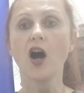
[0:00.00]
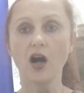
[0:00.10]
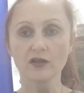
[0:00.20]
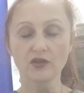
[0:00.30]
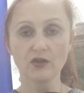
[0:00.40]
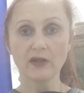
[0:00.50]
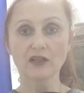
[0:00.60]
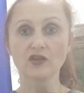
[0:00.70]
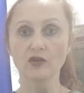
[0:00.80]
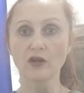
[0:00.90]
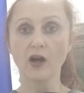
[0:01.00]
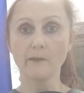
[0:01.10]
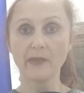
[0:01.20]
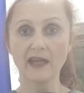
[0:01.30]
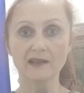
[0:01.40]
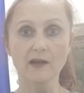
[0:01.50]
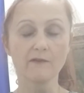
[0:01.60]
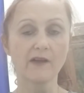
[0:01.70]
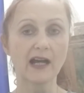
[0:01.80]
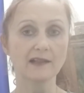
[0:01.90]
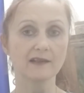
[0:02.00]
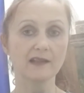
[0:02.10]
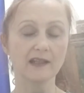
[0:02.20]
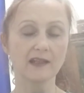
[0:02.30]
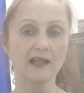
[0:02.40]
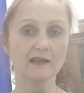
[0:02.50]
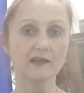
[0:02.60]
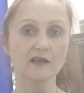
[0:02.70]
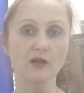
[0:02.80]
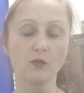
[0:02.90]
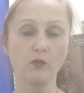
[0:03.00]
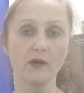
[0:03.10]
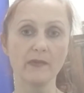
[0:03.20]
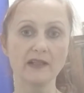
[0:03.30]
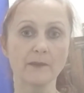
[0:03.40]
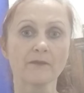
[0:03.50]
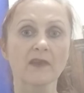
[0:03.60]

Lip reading: are doing to combat violence against women.